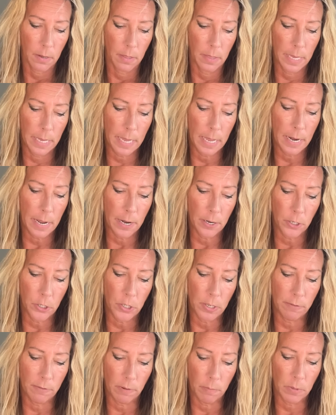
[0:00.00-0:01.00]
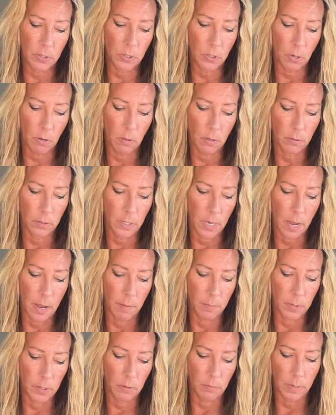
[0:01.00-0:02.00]
They get energy from solo
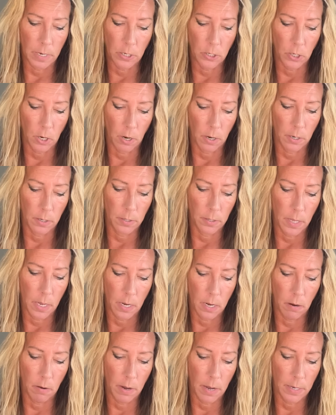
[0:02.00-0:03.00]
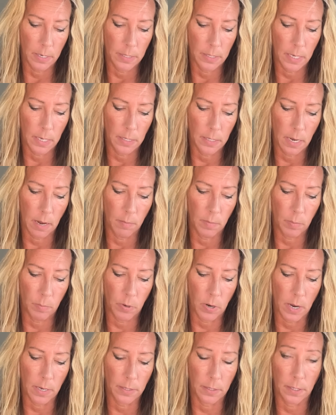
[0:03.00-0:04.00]
time to recharge. They know how to take time to
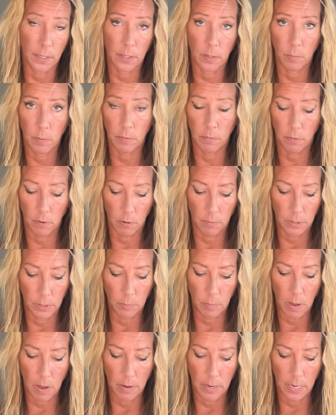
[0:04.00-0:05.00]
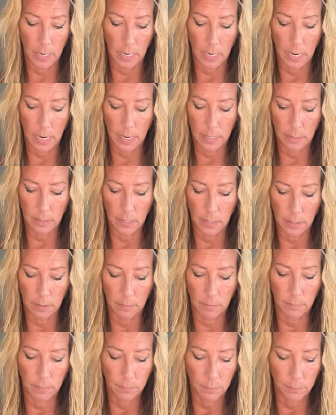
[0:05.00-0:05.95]
process before responding and acting.